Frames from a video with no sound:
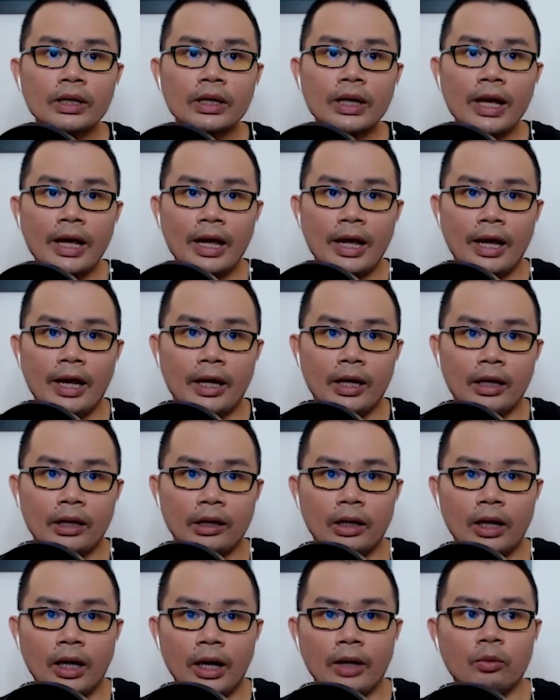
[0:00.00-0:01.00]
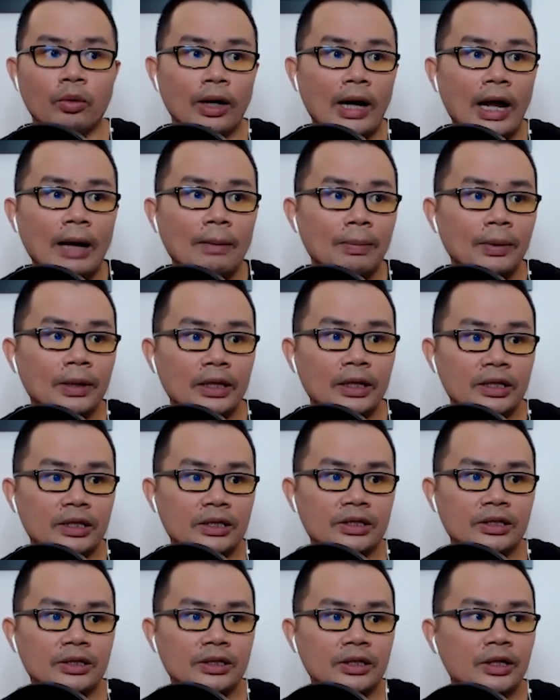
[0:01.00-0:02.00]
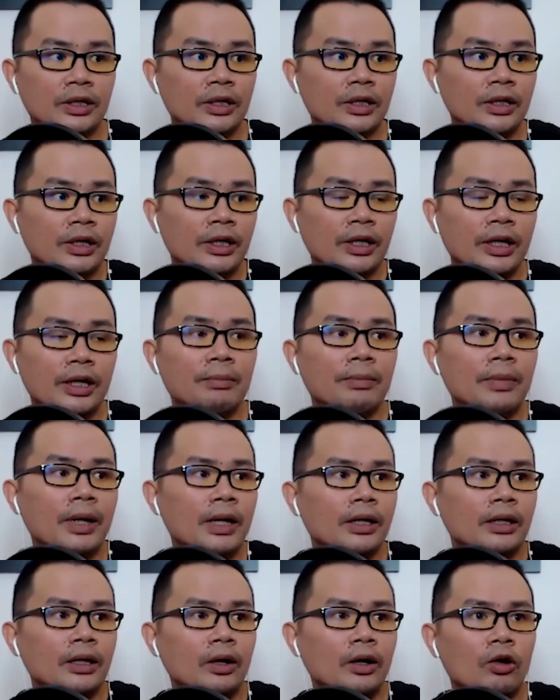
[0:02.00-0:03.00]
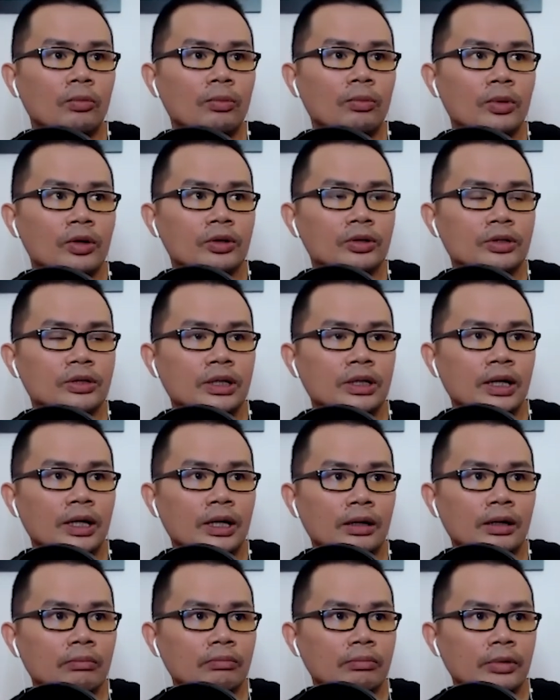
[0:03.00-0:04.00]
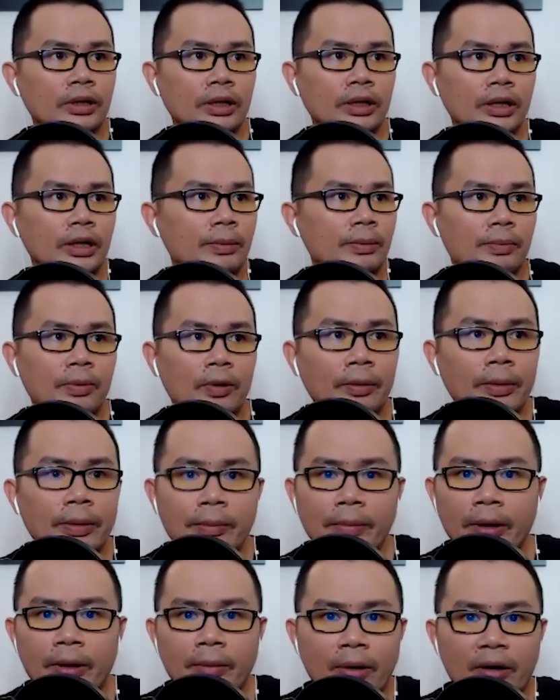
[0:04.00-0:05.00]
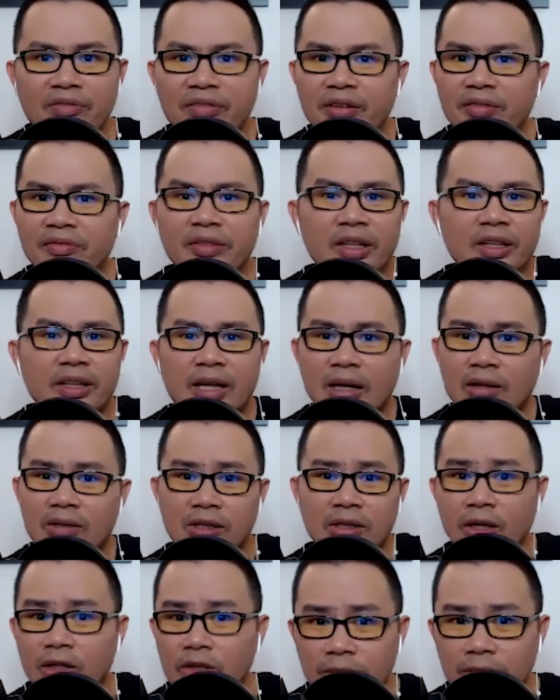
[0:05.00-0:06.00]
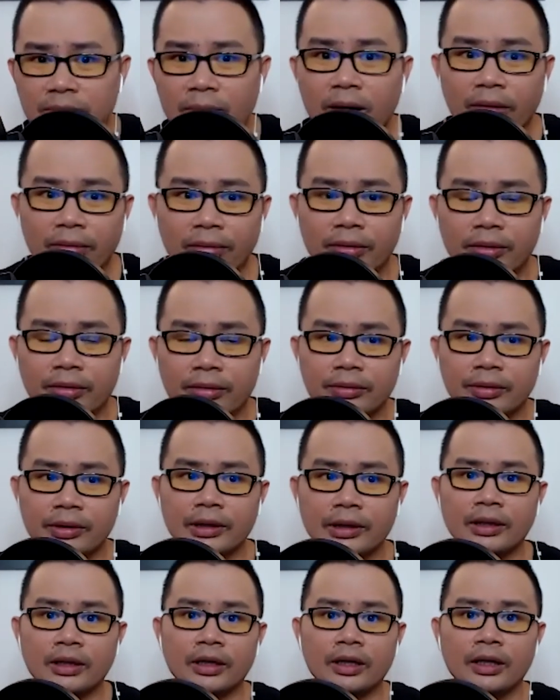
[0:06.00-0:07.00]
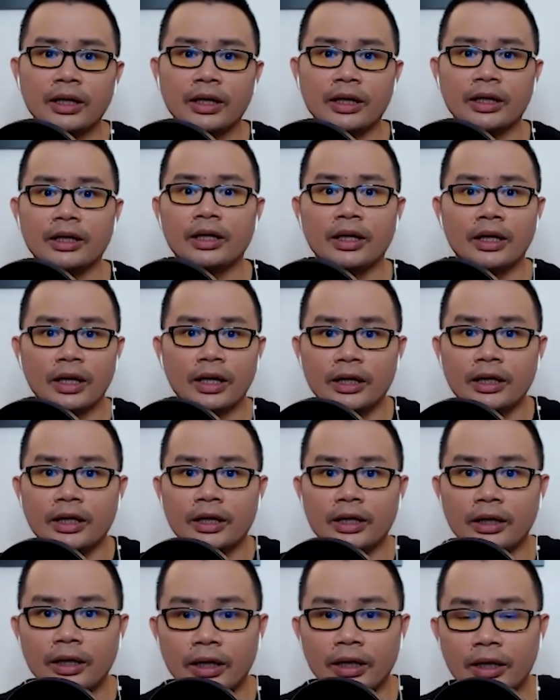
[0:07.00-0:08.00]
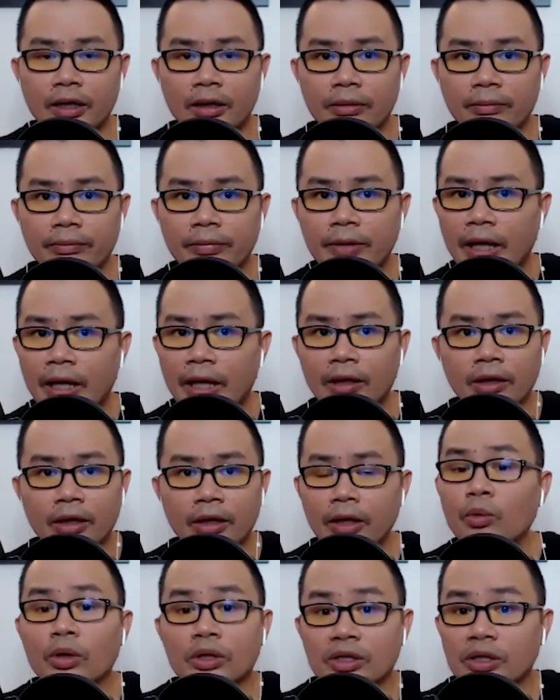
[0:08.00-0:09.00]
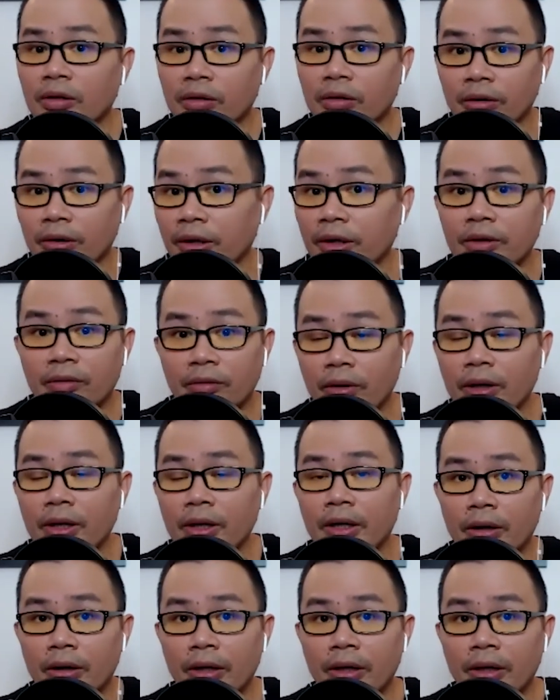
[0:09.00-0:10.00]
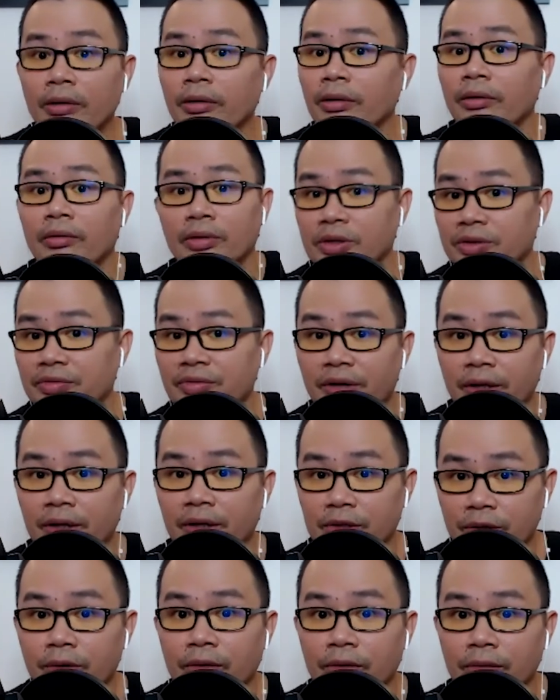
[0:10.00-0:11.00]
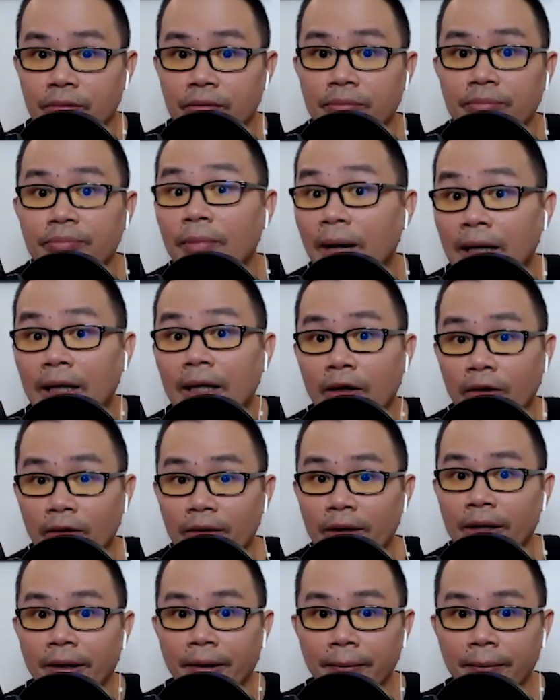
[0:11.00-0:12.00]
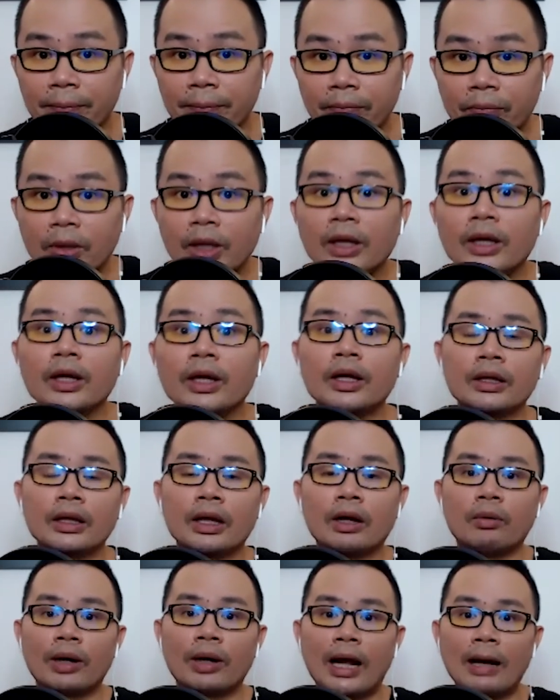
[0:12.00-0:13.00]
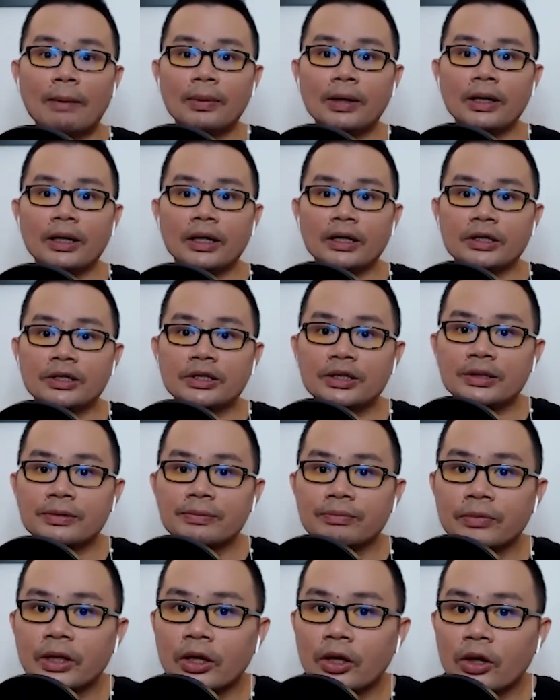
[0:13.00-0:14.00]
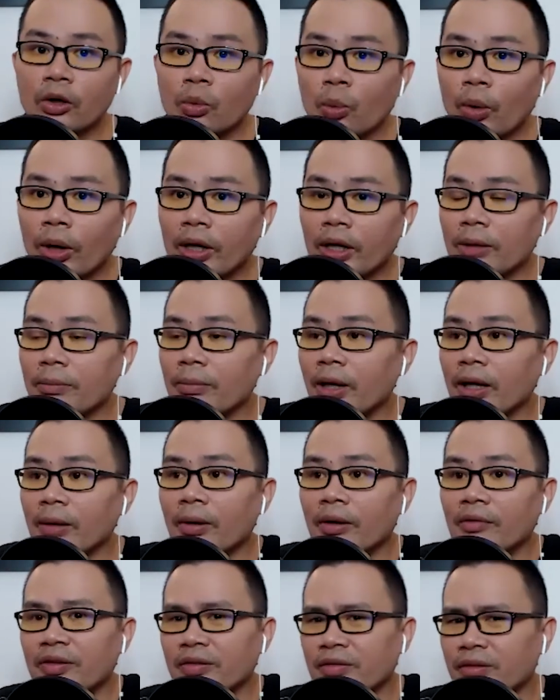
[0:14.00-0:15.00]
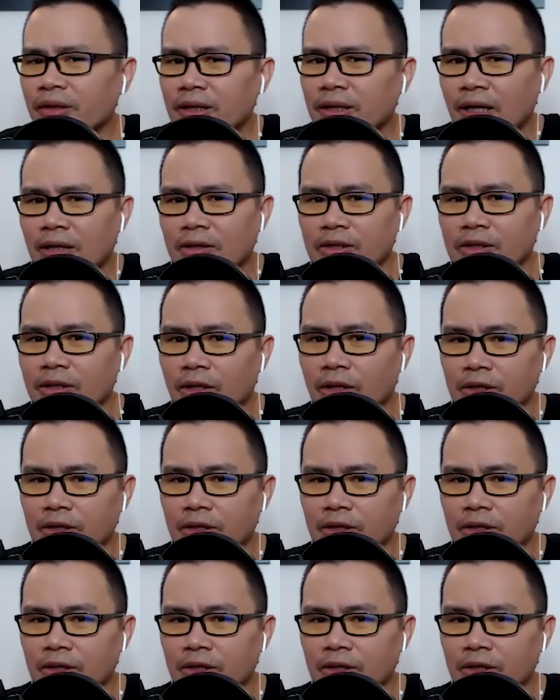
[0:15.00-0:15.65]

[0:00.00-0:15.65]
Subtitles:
And what happened is he made almost, he probably made about $50,000 a month. Oh. Then it was very good money already. Now what happened is when he made about $50,000